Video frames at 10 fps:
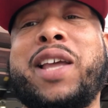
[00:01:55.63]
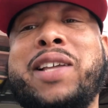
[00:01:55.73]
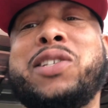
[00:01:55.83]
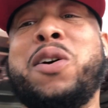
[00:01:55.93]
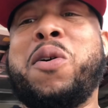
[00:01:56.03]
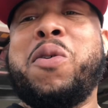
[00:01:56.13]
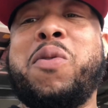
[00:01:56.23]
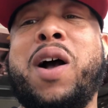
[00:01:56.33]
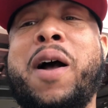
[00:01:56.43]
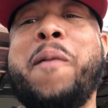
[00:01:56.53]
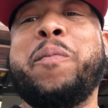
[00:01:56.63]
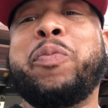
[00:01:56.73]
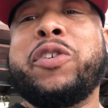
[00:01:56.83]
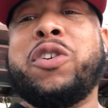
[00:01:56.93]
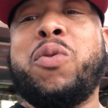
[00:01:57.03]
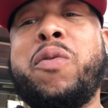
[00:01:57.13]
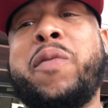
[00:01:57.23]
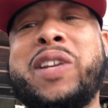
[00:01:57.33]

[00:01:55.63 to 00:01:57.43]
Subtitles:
And so, so what we